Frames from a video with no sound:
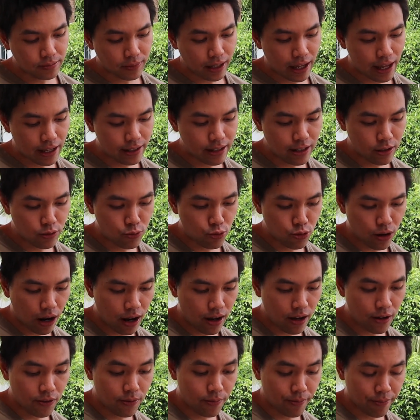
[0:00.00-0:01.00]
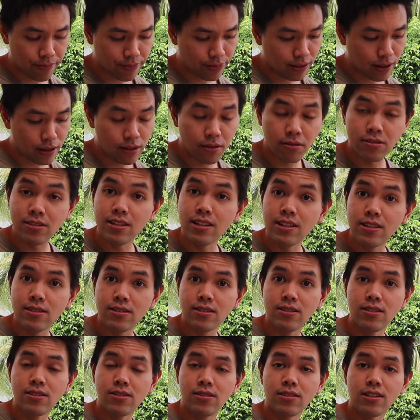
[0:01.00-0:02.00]
and it
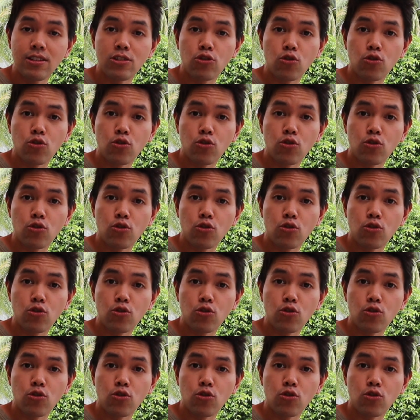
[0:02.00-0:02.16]
seasons the